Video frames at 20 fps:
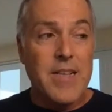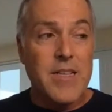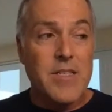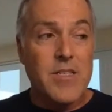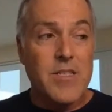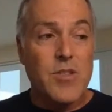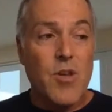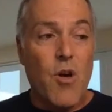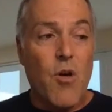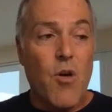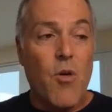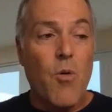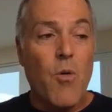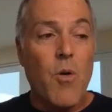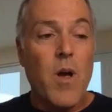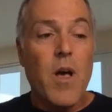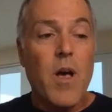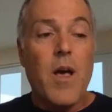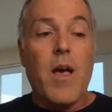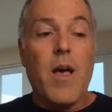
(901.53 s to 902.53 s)

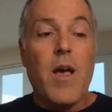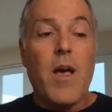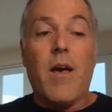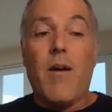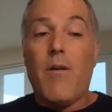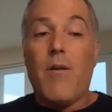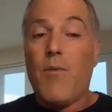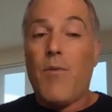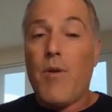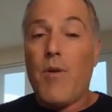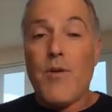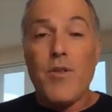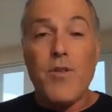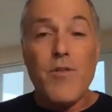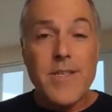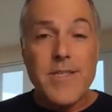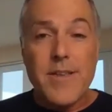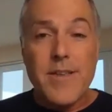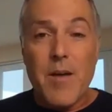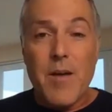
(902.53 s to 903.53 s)
so we were a
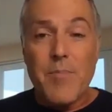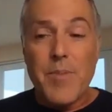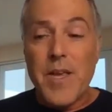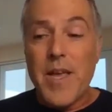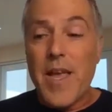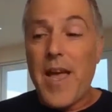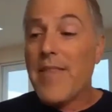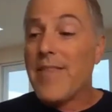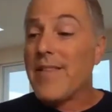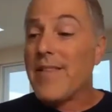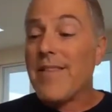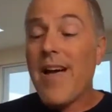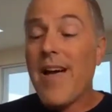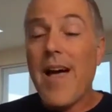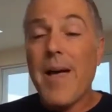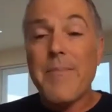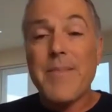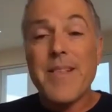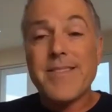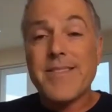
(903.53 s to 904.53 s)
US company. At the
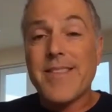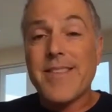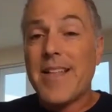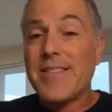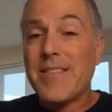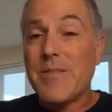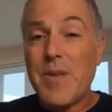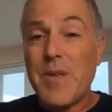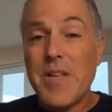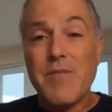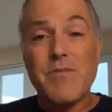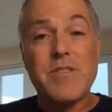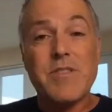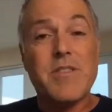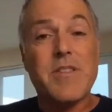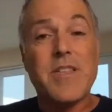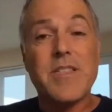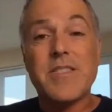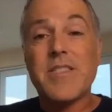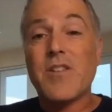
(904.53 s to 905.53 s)
time, the sentiment, it
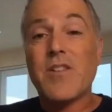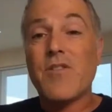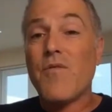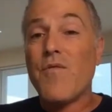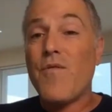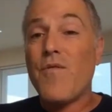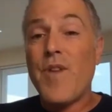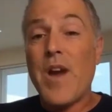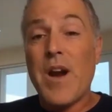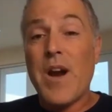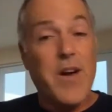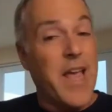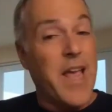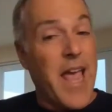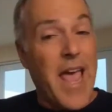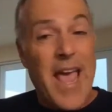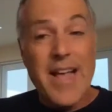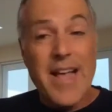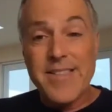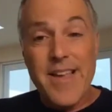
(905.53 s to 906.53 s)
was considered
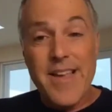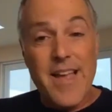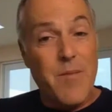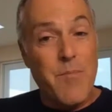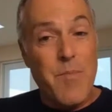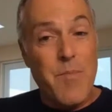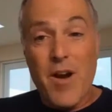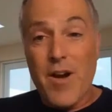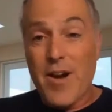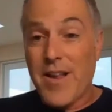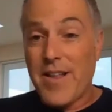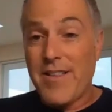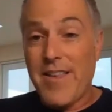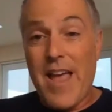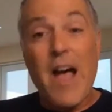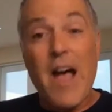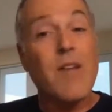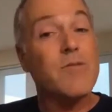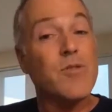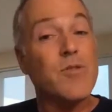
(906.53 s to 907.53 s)
very anti-American to
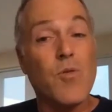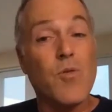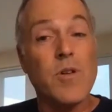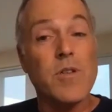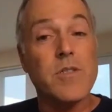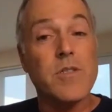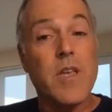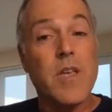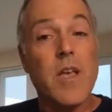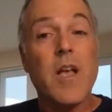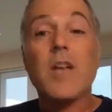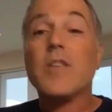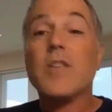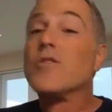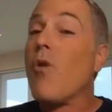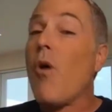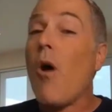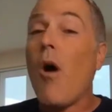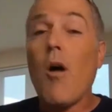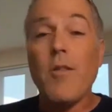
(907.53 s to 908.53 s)
outsource.
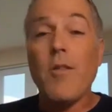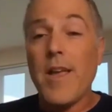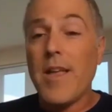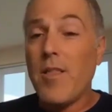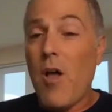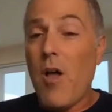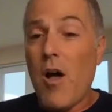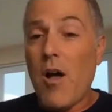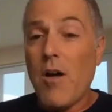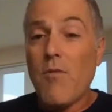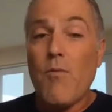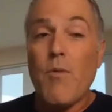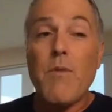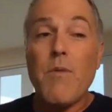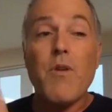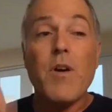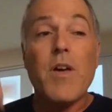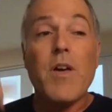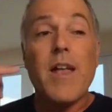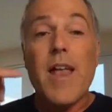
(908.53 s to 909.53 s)
So all day long, we
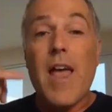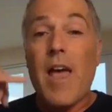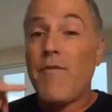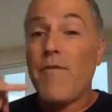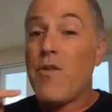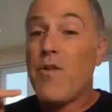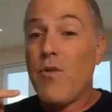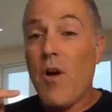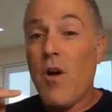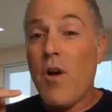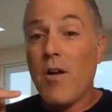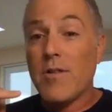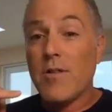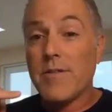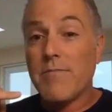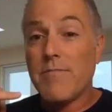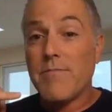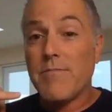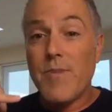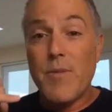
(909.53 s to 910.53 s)
would get FU
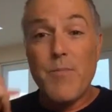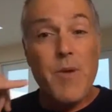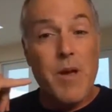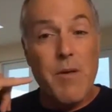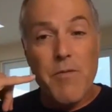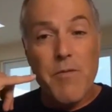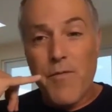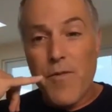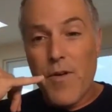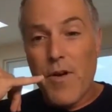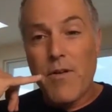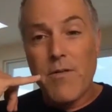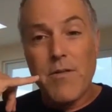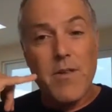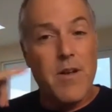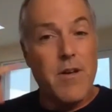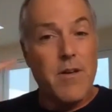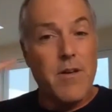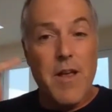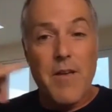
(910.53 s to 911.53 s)
calls. We'd pick up the phone,
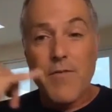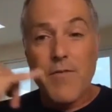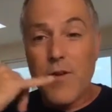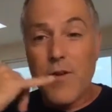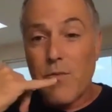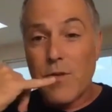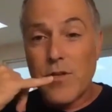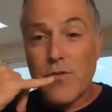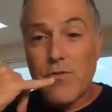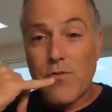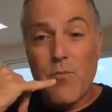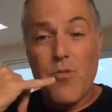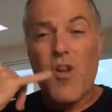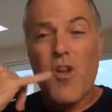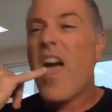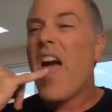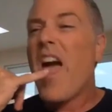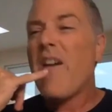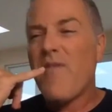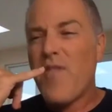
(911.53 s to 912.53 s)
good afternoon, 1, 2, 3, and
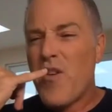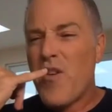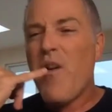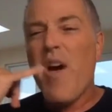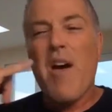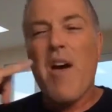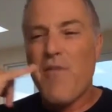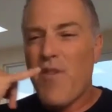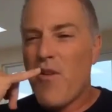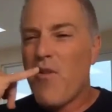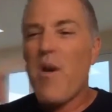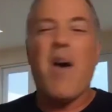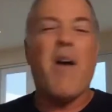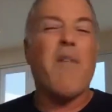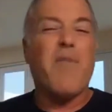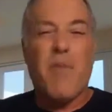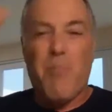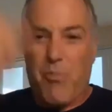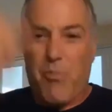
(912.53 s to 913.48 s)
play, FU, FU, FU,